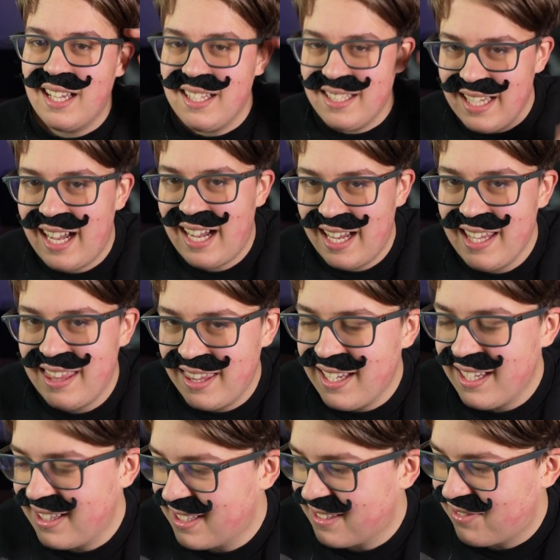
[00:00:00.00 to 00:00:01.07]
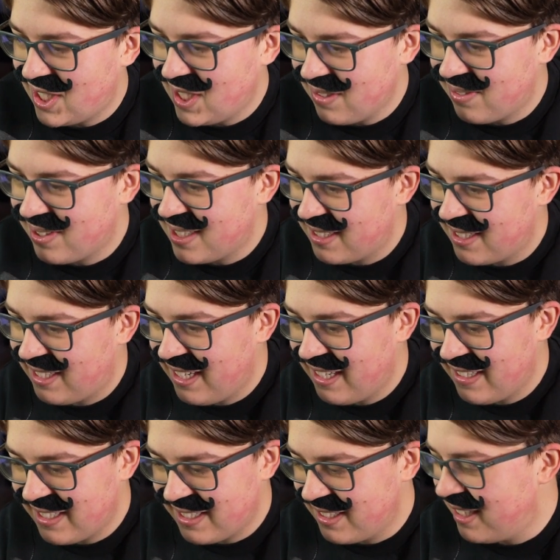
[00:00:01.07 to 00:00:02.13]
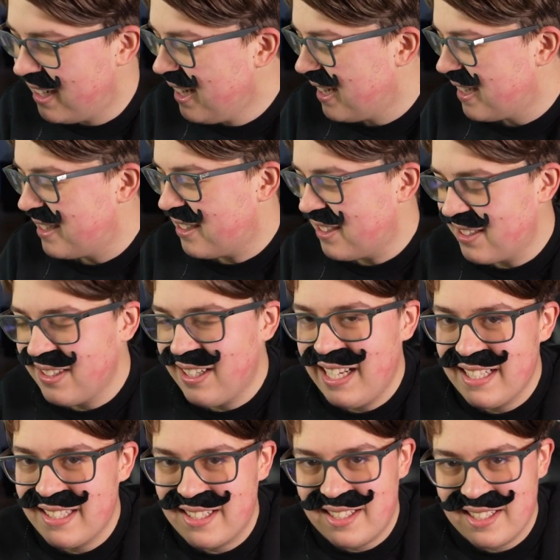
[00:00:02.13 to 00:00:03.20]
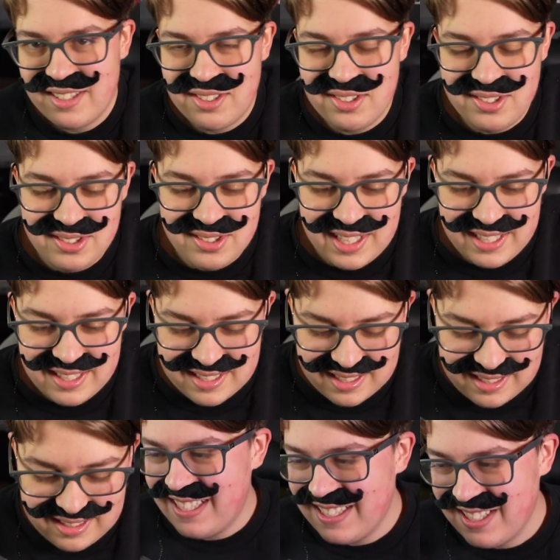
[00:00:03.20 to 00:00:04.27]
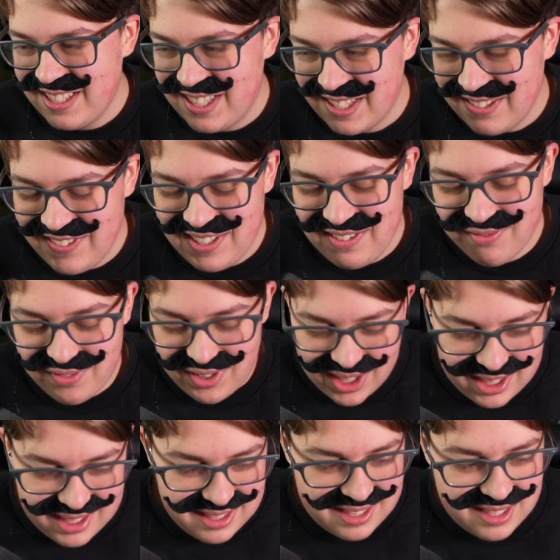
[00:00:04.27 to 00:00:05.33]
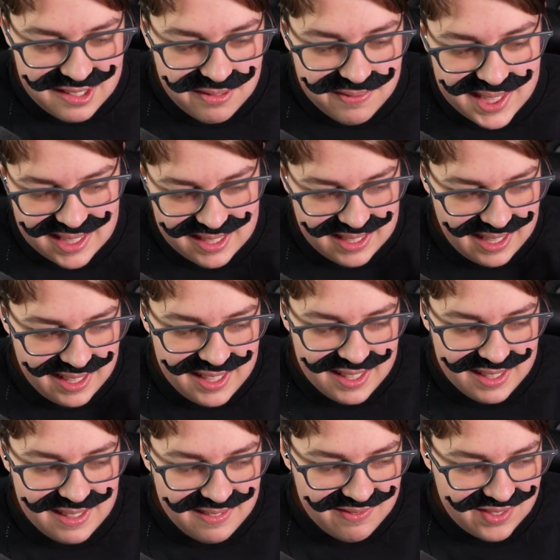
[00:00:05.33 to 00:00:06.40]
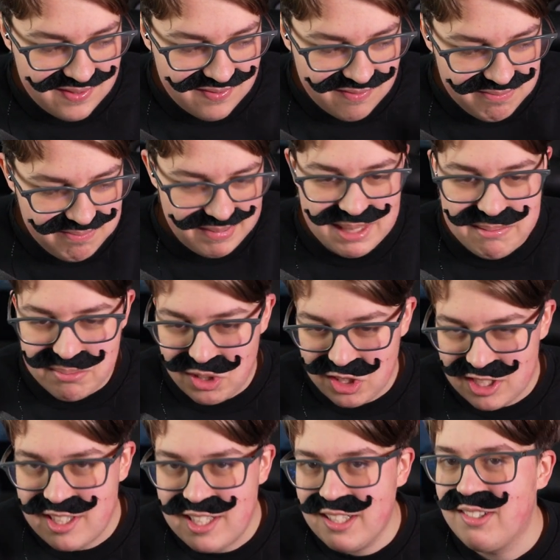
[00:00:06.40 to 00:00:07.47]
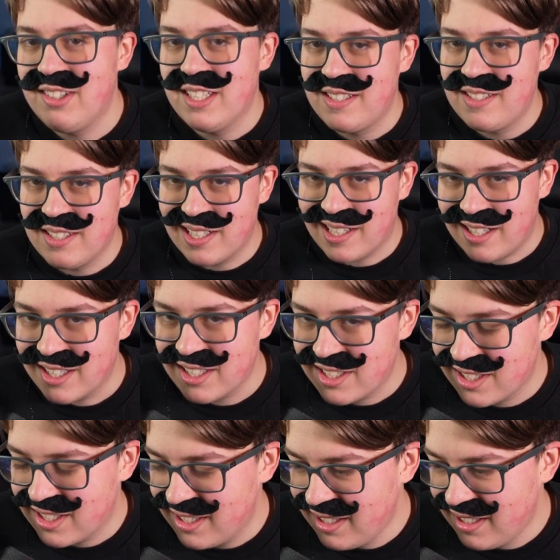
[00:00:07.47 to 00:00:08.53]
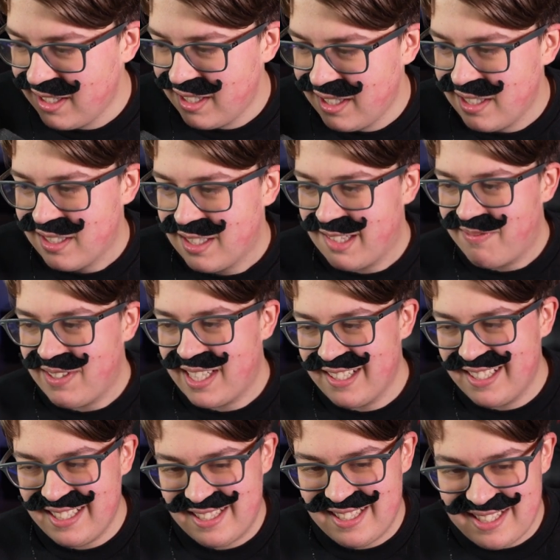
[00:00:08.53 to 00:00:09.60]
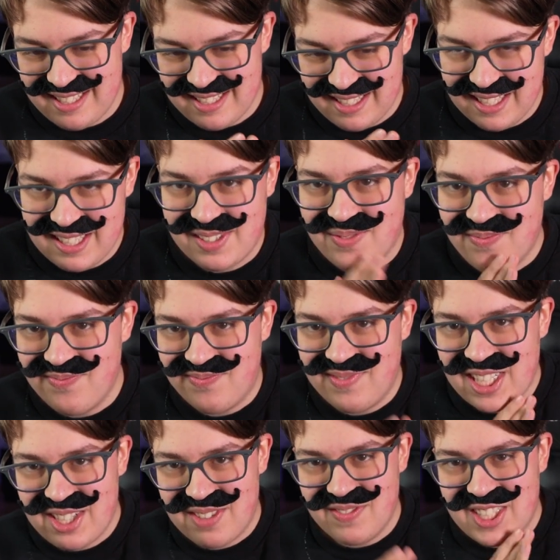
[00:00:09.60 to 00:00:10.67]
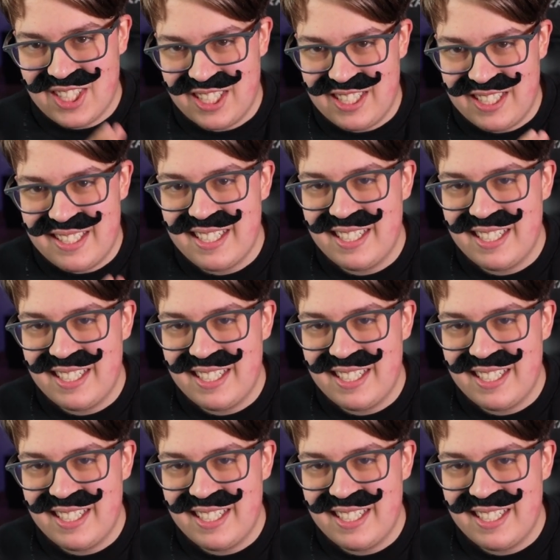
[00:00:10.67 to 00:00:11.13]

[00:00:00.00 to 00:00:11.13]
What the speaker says: I think the voice fits the character. It also has to do that the German voice just feels a little bit more serious and harsher. Just because it's much more...